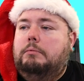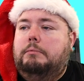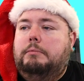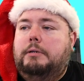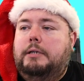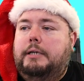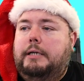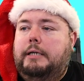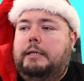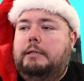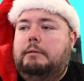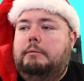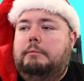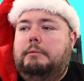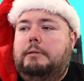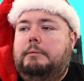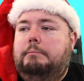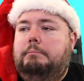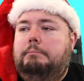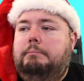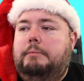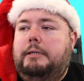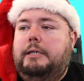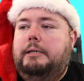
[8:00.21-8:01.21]

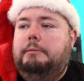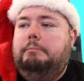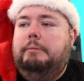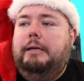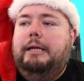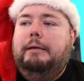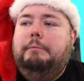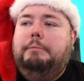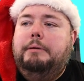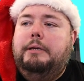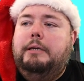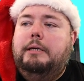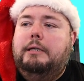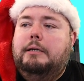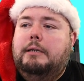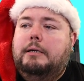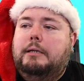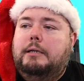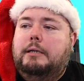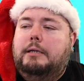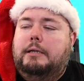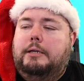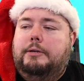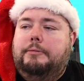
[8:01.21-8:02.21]
It may be.
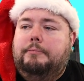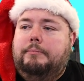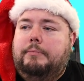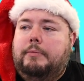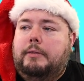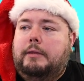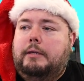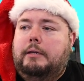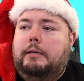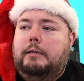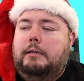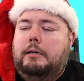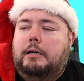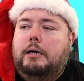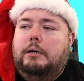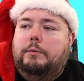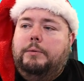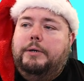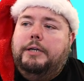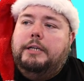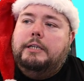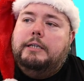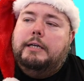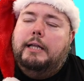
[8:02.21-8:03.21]

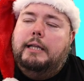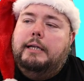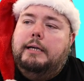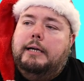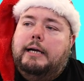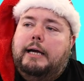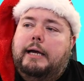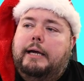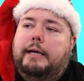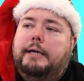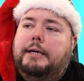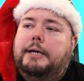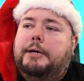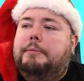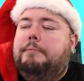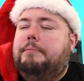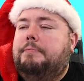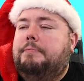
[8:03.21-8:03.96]
Originally, I